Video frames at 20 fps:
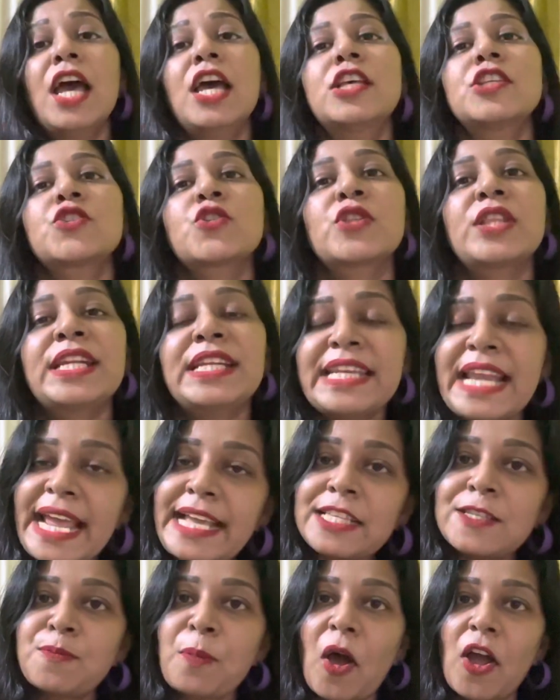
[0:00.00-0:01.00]
So the
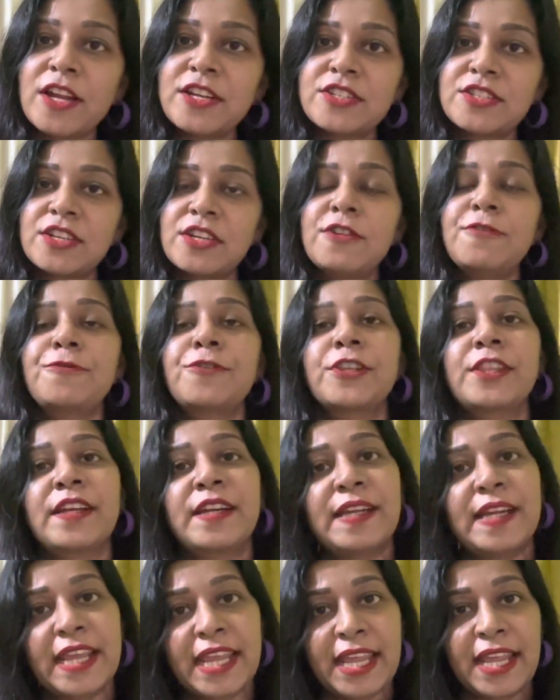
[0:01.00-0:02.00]
next pointer for the
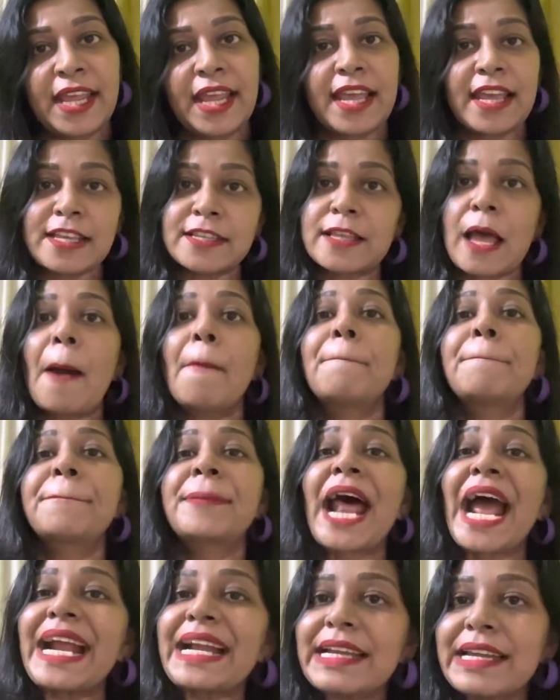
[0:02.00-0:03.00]
day is
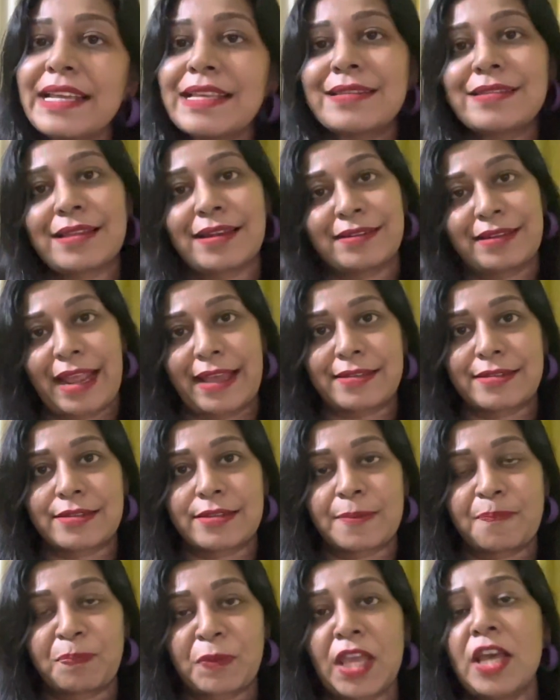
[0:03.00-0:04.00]
practice the test.
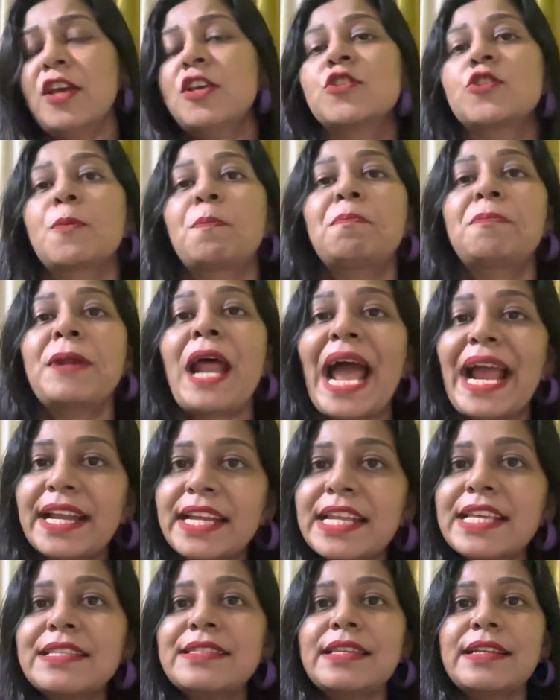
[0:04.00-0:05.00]
So
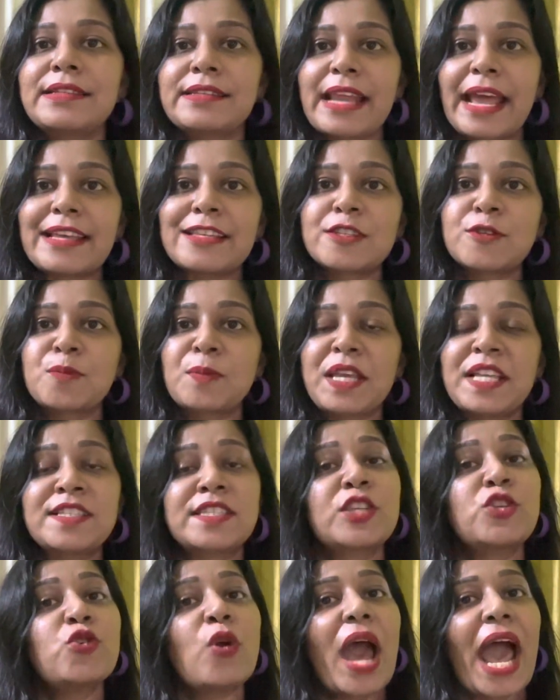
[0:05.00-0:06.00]
practice the test means
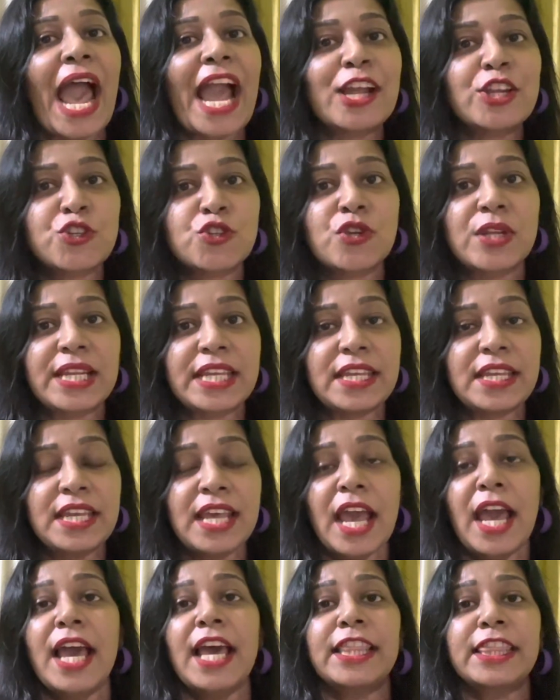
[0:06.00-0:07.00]
you actually,
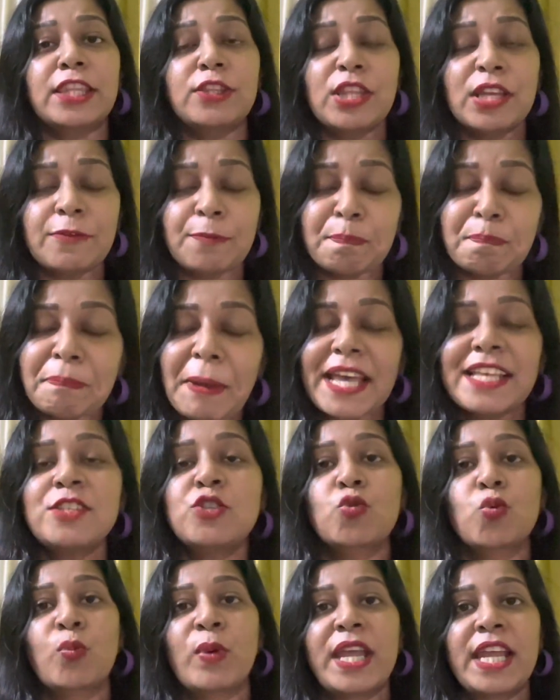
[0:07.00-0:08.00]
the best
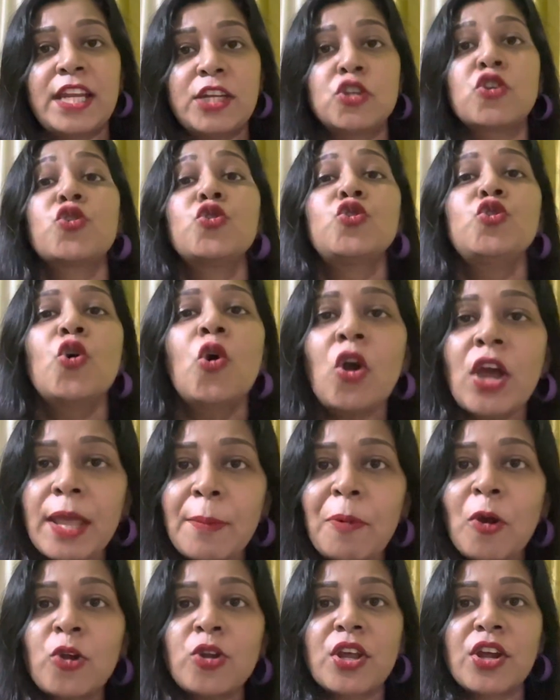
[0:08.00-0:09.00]
way to know
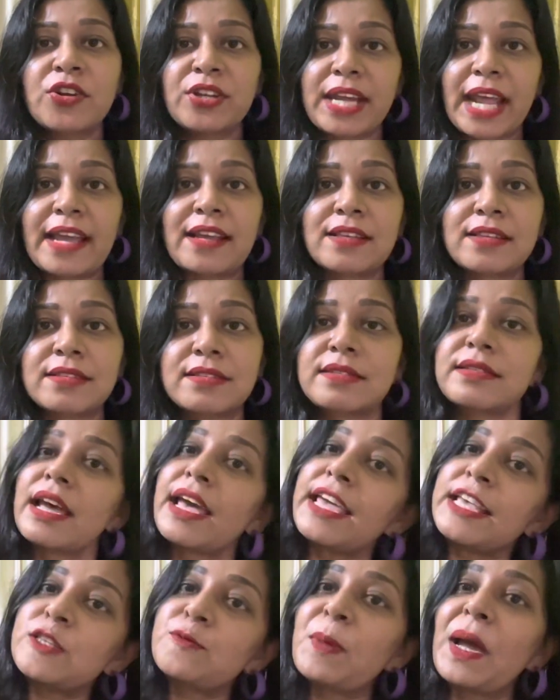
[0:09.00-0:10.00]
about your test
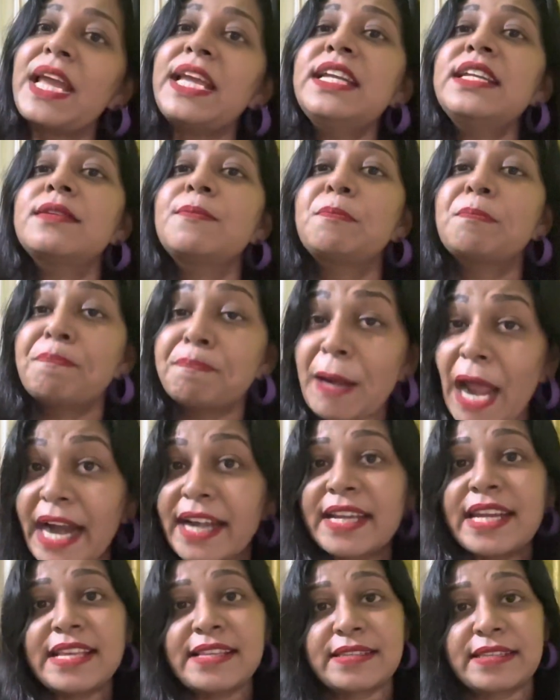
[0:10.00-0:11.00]
is by
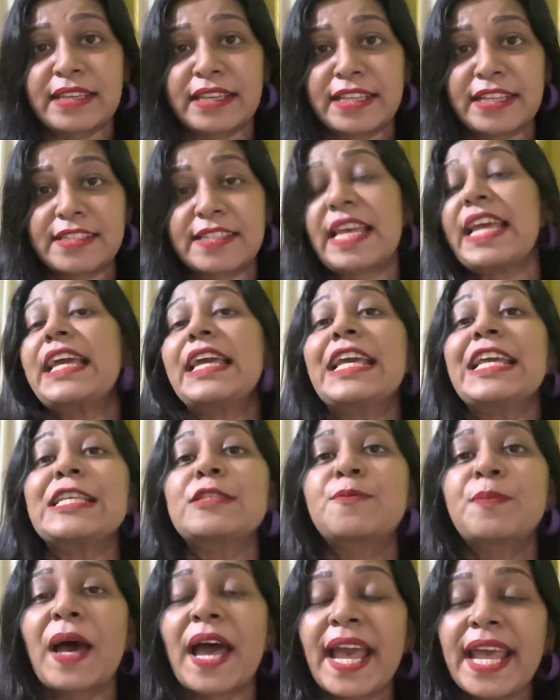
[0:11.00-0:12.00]
practicing it, is
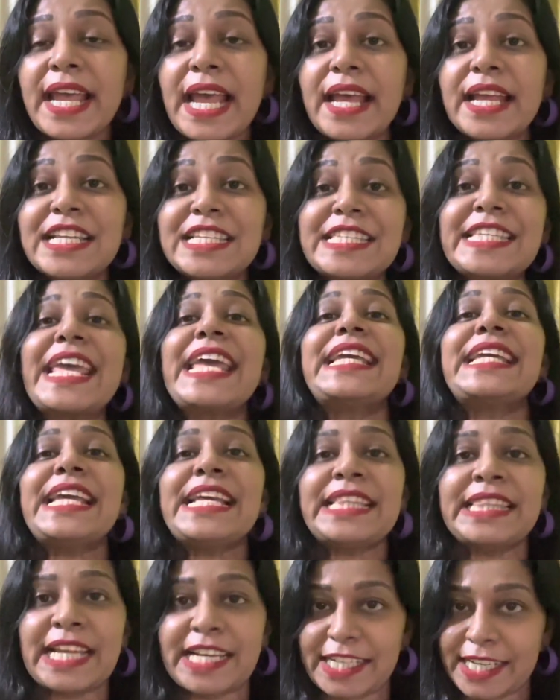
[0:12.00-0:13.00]
by
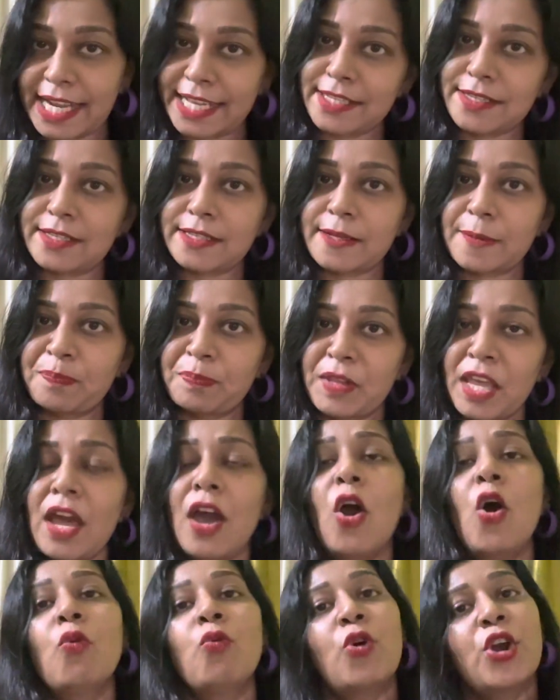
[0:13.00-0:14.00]
taking the test.
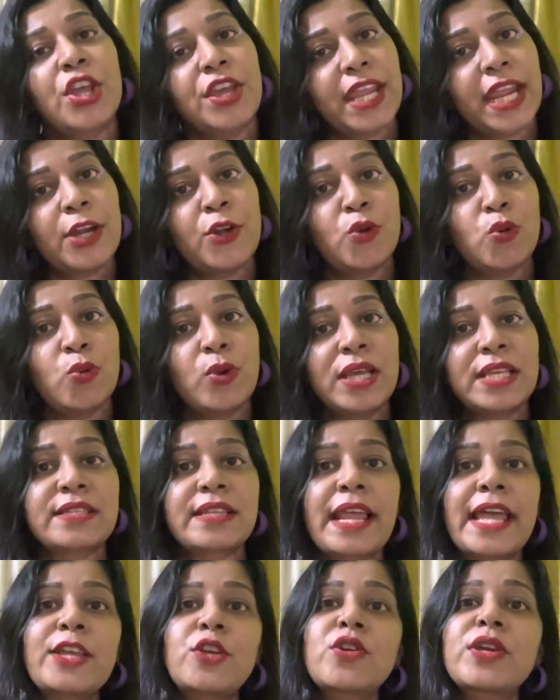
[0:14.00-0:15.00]
What you can do is
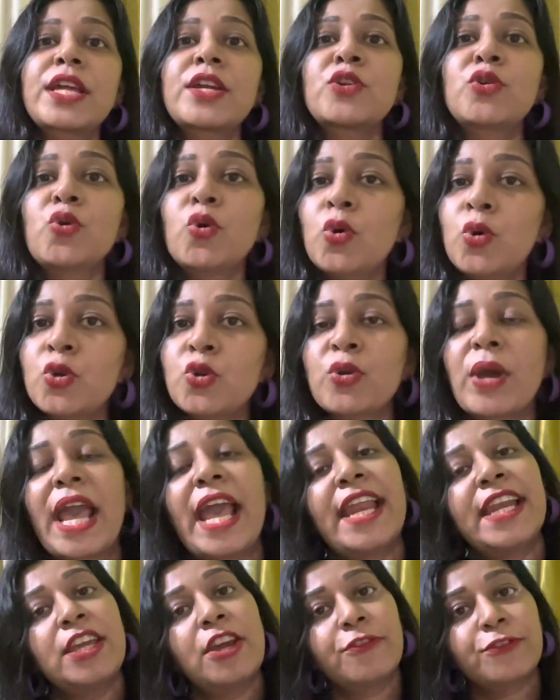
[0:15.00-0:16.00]
like, you can go to
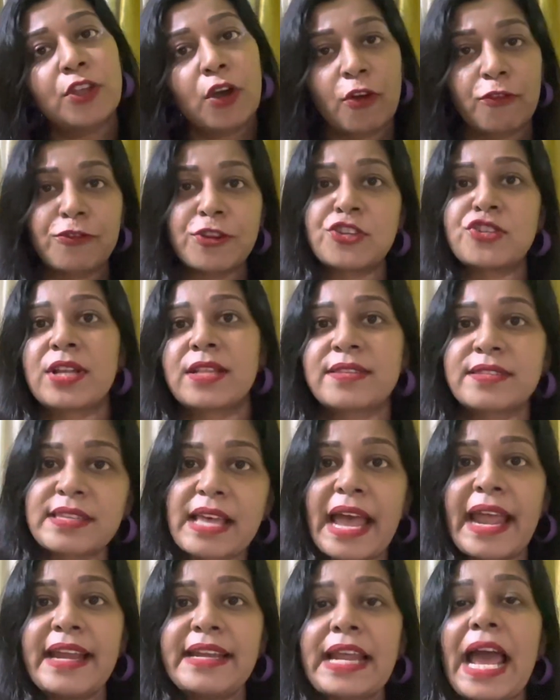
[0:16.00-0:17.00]
any of the official
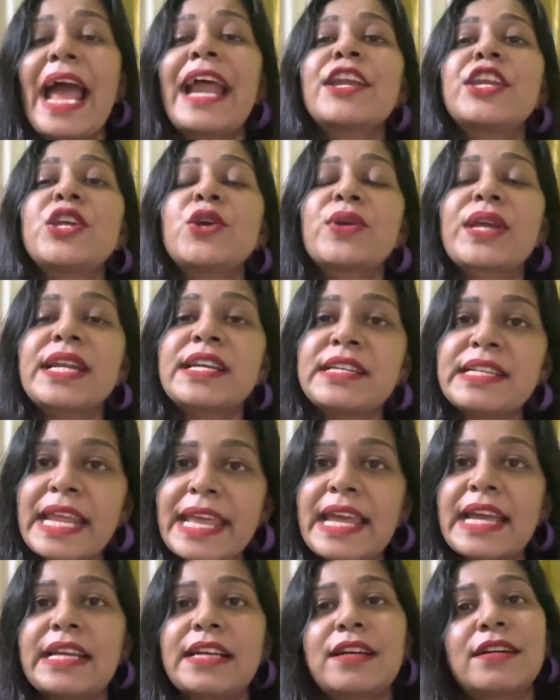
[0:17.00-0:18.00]
site and you can
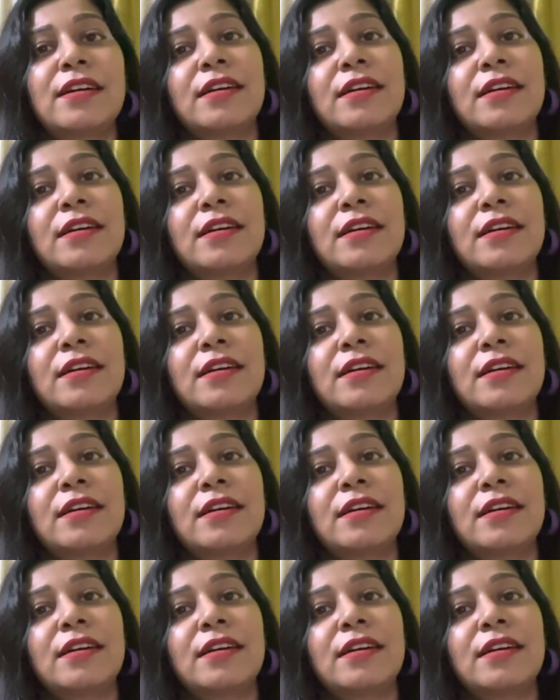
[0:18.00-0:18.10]
take